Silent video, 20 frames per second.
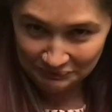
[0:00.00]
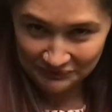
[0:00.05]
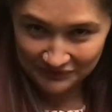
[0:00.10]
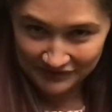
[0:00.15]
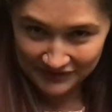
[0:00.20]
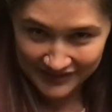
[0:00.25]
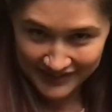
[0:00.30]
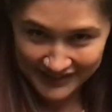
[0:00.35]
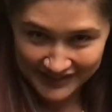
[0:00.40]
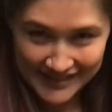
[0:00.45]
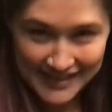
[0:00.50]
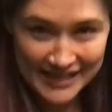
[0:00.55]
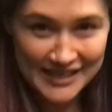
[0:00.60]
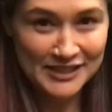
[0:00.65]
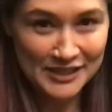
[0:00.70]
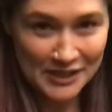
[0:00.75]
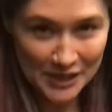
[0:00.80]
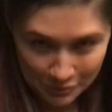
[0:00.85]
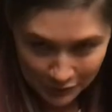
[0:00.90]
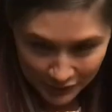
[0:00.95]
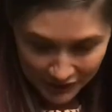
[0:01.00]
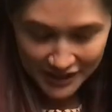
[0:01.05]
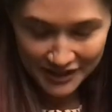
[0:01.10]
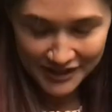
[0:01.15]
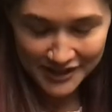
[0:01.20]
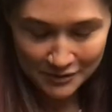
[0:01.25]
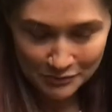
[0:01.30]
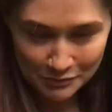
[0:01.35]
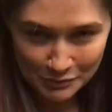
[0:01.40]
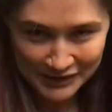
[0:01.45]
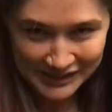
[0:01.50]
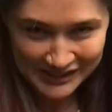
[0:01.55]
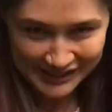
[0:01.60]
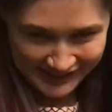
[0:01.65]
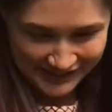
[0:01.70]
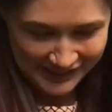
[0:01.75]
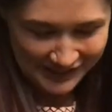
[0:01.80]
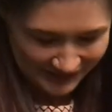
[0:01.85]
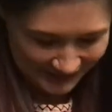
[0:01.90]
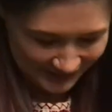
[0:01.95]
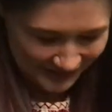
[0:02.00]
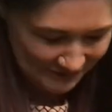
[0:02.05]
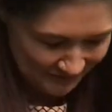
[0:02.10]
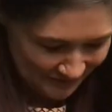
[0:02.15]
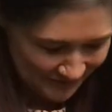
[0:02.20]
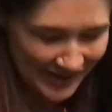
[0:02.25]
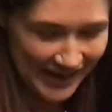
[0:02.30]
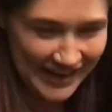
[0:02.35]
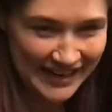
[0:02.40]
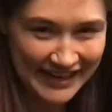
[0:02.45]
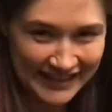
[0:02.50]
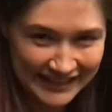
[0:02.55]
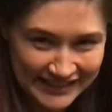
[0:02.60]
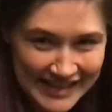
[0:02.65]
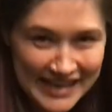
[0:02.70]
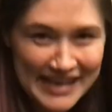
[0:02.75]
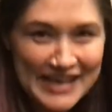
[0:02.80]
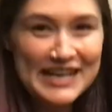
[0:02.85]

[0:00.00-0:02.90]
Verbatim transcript: Yeah. So he, he didn't want it to, to break it. That